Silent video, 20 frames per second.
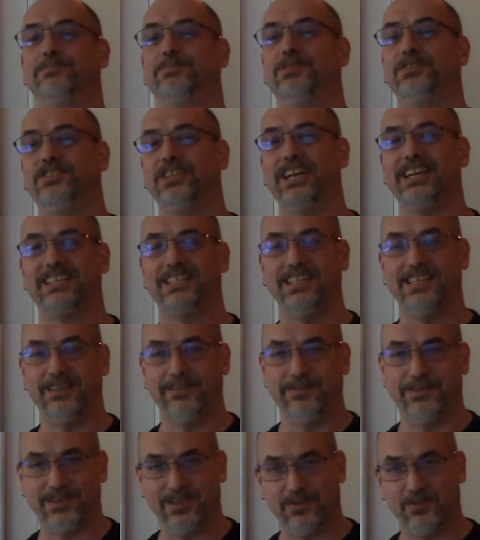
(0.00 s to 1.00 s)

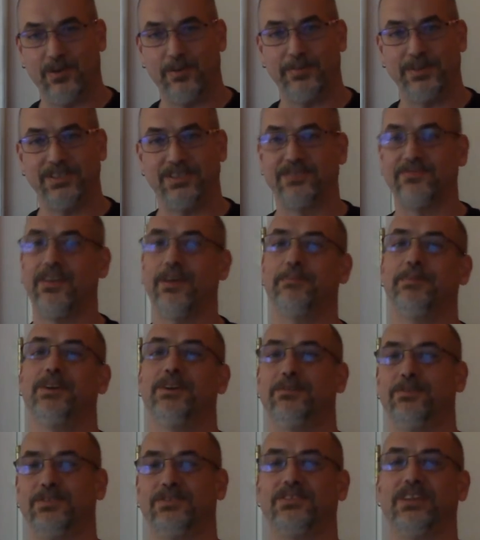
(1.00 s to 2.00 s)
projective and the woman is
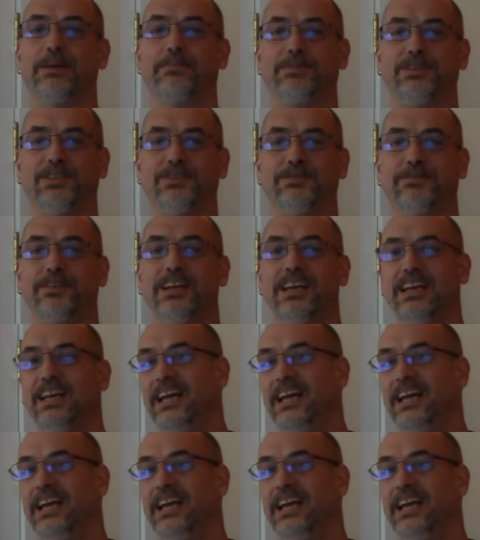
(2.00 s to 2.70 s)
feminine receptive,